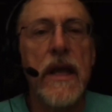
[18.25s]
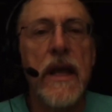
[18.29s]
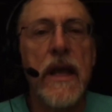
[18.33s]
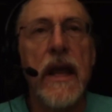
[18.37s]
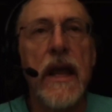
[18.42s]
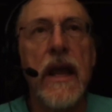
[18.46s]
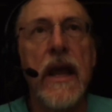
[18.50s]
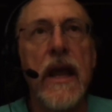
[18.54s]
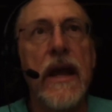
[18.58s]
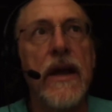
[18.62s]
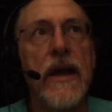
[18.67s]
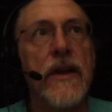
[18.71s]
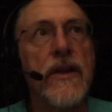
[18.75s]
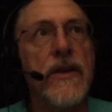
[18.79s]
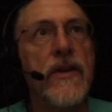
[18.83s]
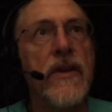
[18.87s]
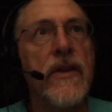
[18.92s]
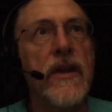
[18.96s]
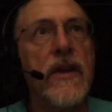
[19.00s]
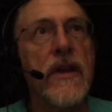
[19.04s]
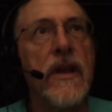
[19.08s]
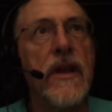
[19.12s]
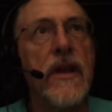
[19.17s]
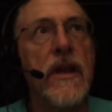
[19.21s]
And
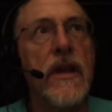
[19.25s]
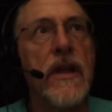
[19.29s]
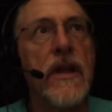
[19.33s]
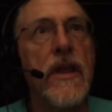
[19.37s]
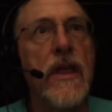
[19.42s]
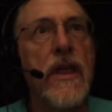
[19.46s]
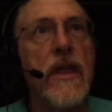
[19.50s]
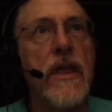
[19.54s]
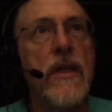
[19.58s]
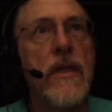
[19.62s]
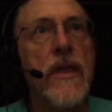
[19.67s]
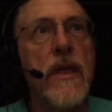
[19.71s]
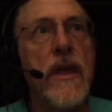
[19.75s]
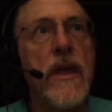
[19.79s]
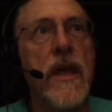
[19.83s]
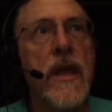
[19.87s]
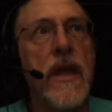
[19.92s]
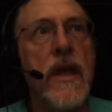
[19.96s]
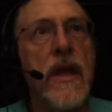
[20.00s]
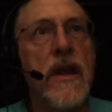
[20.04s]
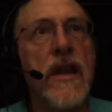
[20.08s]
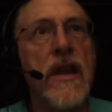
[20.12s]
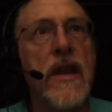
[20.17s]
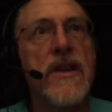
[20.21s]

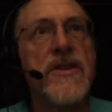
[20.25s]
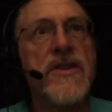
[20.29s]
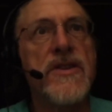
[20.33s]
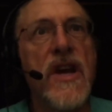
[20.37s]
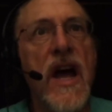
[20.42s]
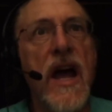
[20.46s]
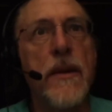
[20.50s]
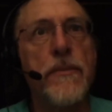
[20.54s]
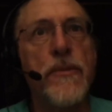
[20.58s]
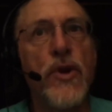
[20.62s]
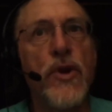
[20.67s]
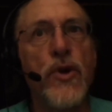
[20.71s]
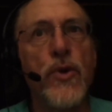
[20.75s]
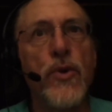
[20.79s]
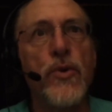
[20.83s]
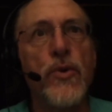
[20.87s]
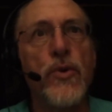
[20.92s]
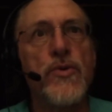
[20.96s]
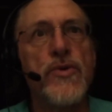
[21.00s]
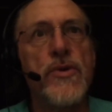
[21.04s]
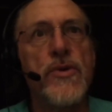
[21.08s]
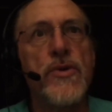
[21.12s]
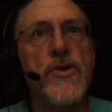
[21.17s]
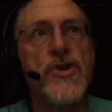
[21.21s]
anytime
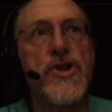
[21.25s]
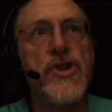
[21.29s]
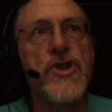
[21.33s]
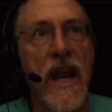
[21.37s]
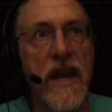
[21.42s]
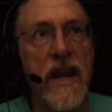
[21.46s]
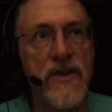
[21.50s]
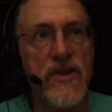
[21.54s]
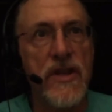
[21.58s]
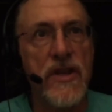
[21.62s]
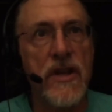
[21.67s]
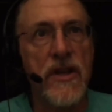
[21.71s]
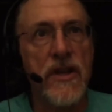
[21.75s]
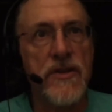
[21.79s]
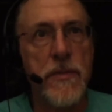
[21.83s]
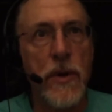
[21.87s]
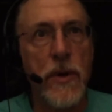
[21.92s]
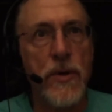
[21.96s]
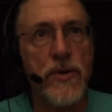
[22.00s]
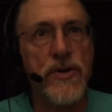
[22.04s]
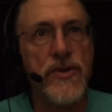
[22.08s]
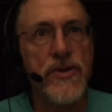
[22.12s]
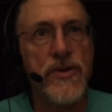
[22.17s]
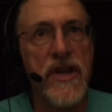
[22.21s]
you change the
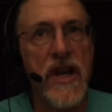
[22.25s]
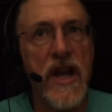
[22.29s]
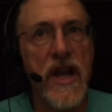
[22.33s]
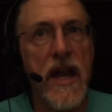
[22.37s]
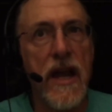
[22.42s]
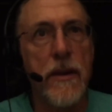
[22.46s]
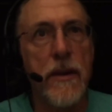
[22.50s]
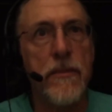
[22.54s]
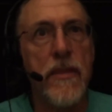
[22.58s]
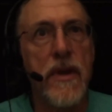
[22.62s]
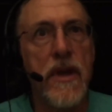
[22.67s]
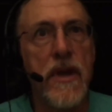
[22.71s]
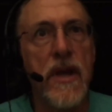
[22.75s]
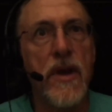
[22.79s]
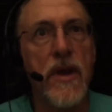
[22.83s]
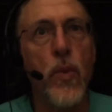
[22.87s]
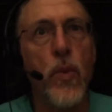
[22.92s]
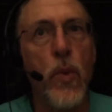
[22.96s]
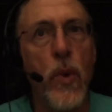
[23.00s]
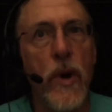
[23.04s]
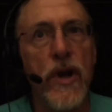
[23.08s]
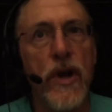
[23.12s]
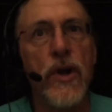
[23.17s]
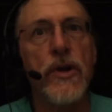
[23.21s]
exposure time, it
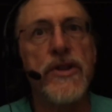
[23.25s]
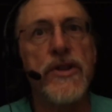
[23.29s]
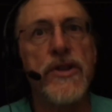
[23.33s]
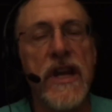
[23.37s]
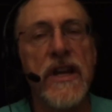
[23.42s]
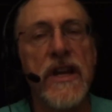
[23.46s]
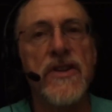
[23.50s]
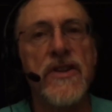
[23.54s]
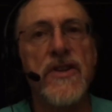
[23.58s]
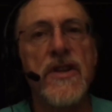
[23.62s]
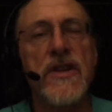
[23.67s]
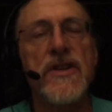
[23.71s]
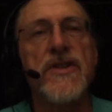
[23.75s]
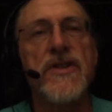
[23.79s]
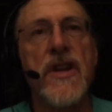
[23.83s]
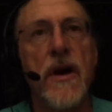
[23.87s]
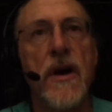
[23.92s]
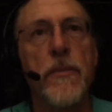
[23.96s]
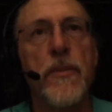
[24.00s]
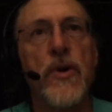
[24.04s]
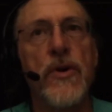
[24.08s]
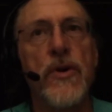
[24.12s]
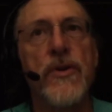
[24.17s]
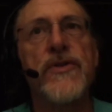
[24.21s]
will change these
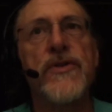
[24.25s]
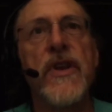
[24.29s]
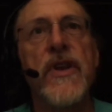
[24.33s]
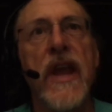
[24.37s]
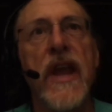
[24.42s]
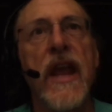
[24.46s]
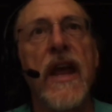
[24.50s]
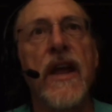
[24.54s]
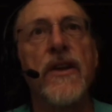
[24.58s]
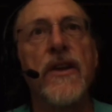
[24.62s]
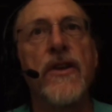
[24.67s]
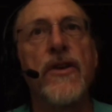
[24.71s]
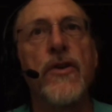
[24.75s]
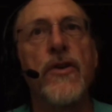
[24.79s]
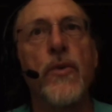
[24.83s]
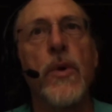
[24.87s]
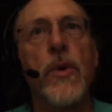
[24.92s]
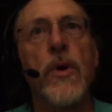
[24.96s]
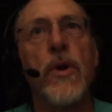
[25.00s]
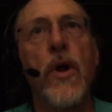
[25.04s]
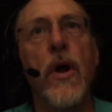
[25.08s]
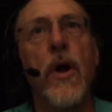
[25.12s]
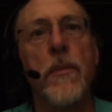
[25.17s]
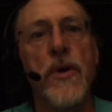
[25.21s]
numbers, and you
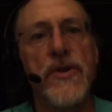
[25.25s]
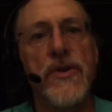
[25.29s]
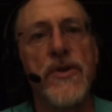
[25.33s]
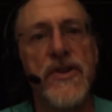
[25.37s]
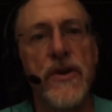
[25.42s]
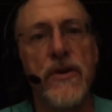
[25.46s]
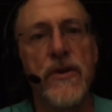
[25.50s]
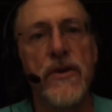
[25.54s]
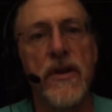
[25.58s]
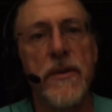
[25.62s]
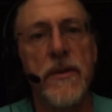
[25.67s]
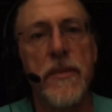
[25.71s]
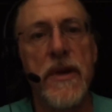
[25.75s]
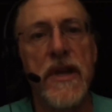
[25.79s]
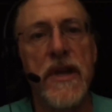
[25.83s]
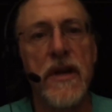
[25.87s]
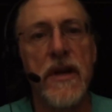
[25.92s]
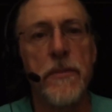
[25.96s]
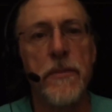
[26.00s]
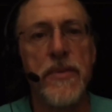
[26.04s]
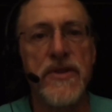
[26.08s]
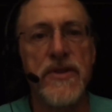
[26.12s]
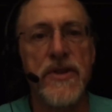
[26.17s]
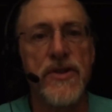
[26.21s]
will almost certainly be in
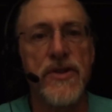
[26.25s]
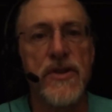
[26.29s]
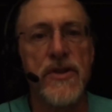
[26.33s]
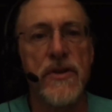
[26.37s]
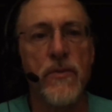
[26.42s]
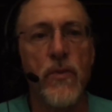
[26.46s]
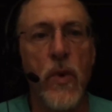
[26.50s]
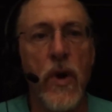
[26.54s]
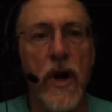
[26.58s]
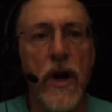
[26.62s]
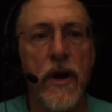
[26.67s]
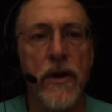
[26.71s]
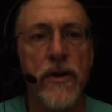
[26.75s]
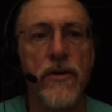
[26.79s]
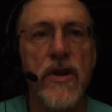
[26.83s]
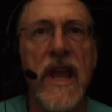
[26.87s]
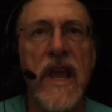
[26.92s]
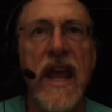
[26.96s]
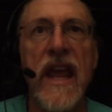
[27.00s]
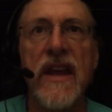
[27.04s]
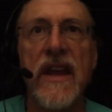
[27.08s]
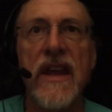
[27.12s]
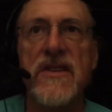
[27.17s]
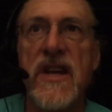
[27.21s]
a position where you
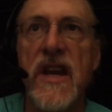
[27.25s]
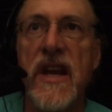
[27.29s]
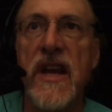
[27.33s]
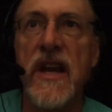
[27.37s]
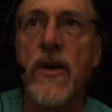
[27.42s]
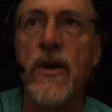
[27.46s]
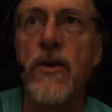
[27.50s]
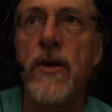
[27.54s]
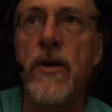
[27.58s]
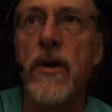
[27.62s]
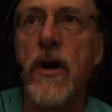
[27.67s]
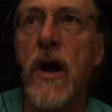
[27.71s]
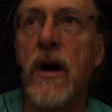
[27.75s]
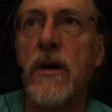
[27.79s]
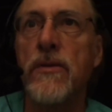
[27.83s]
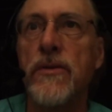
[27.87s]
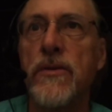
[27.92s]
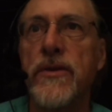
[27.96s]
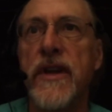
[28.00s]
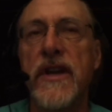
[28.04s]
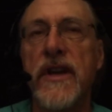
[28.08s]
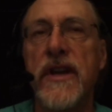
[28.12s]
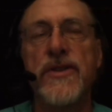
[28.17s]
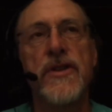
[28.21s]
can't take good
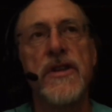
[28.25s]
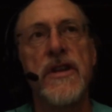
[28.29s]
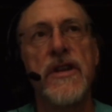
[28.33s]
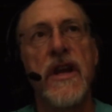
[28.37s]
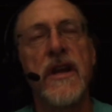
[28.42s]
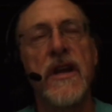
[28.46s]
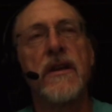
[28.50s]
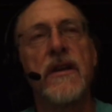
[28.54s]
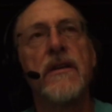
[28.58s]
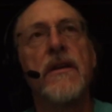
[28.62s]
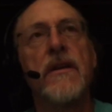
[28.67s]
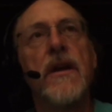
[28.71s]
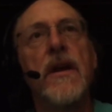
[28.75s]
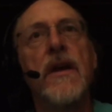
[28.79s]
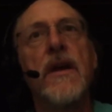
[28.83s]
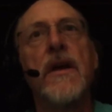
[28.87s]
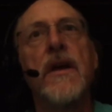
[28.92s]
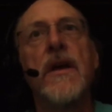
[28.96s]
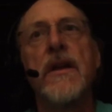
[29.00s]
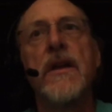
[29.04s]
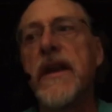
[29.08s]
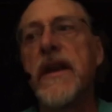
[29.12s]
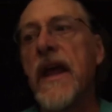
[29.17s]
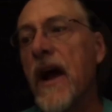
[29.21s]
occultation data.
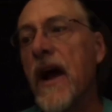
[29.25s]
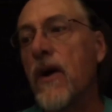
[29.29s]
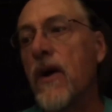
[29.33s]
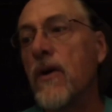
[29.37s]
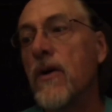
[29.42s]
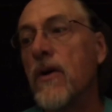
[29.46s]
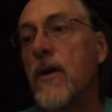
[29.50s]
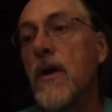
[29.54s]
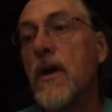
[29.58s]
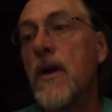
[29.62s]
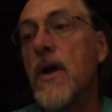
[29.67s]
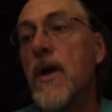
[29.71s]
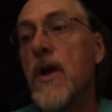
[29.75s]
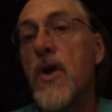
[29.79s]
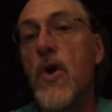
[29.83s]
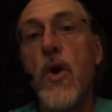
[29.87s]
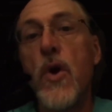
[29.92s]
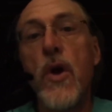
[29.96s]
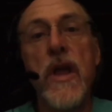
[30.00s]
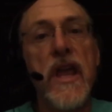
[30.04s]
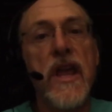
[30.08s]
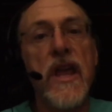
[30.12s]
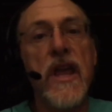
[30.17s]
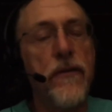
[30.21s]
Now,
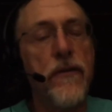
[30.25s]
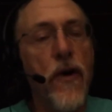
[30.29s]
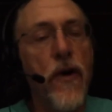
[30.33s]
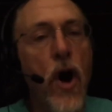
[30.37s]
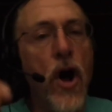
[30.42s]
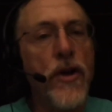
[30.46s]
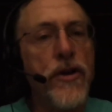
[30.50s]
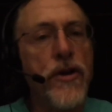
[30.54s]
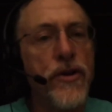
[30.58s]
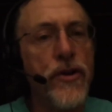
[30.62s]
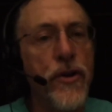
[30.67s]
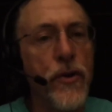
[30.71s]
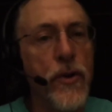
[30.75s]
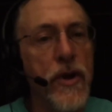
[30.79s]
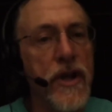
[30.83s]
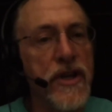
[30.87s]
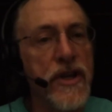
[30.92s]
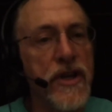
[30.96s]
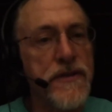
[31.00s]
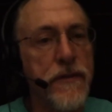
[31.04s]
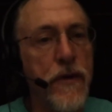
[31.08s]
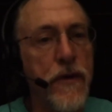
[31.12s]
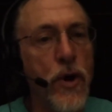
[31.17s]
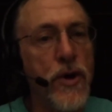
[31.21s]
if all you're doing
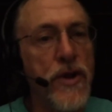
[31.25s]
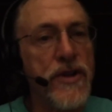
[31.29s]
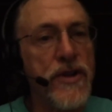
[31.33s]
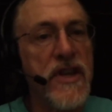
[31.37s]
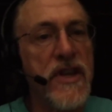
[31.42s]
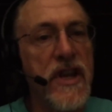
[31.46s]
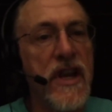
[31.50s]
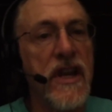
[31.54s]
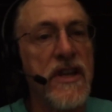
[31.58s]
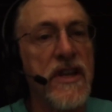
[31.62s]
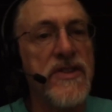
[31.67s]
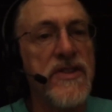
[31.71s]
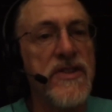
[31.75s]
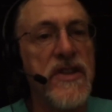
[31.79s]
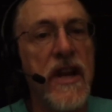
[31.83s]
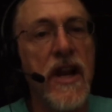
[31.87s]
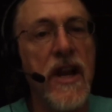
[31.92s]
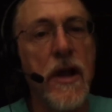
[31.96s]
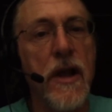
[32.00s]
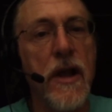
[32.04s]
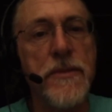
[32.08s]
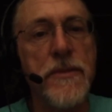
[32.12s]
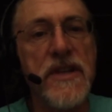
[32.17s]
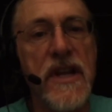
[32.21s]
is focusing and setting
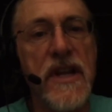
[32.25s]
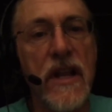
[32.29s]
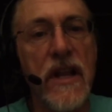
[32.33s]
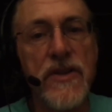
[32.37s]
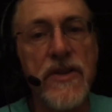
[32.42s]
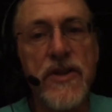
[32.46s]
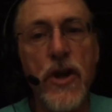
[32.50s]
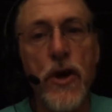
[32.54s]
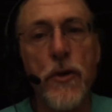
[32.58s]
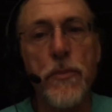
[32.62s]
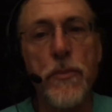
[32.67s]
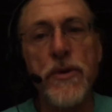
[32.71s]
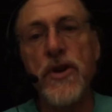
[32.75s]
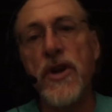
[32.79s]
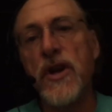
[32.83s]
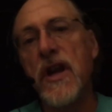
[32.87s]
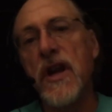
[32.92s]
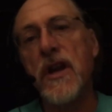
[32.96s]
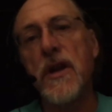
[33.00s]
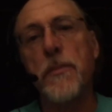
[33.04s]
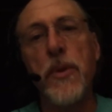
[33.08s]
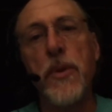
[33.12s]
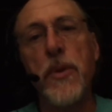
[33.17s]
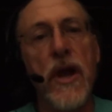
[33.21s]
up the telescope and you
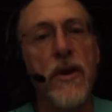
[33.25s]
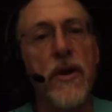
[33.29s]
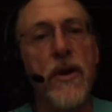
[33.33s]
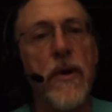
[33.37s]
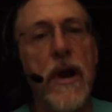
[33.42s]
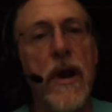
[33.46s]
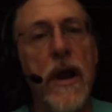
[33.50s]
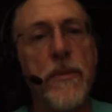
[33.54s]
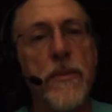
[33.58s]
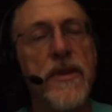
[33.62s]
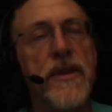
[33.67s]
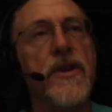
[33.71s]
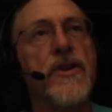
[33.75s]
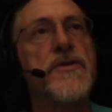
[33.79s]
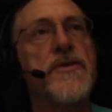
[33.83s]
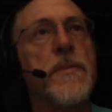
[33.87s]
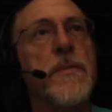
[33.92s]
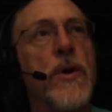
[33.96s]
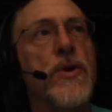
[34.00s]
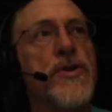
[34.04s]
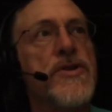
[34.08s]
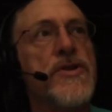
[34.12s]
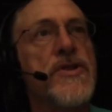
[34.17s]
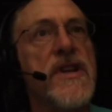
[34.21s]
need to play around with the
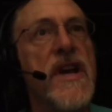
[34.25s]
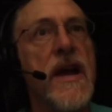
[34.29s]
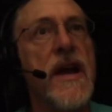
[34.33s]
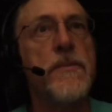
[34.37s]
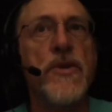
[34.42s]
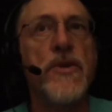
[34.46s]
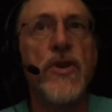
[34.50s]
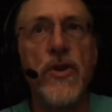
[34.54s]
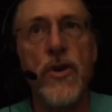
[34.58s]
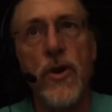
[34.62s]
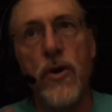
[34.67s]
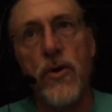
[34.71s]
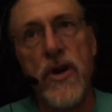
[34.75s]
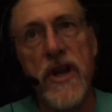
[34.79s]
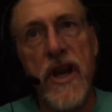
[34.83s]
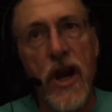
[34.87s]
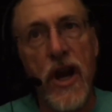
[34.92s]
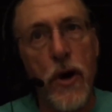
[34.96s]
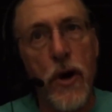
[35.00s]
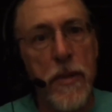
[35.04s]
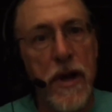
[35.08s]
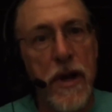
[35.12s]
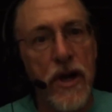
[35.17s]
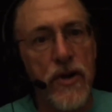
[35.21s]
exposure time, you don't
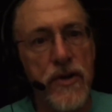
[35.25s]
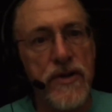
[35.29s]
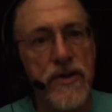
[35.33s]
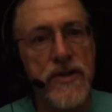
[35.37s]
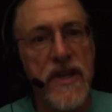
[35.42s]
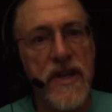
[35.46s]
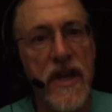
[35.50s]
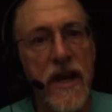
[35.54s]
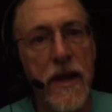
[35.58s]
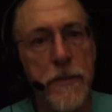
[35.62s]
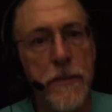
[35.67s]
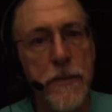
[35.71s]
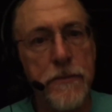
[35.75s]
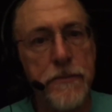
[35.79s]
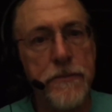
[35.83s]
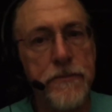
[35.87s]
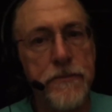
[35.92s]
care about good time.